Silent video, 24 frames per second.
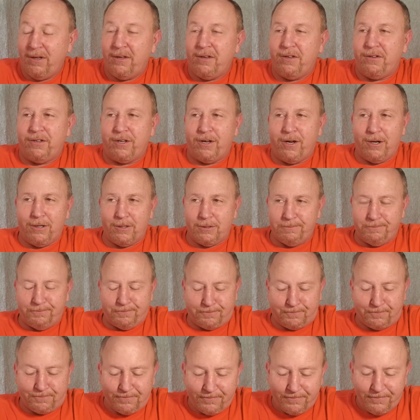So,
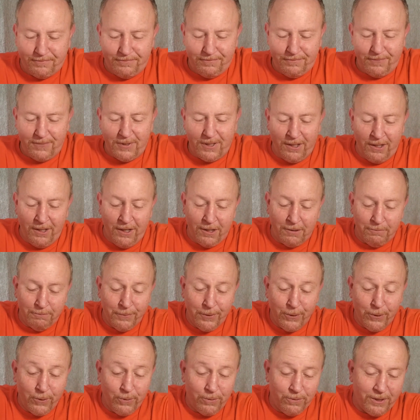
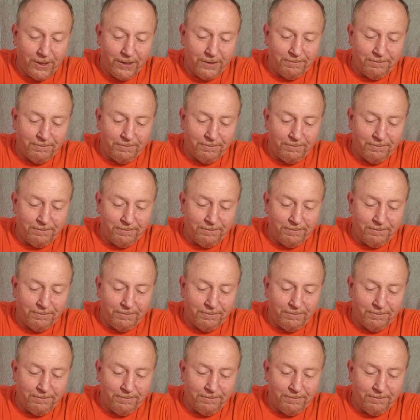Moon,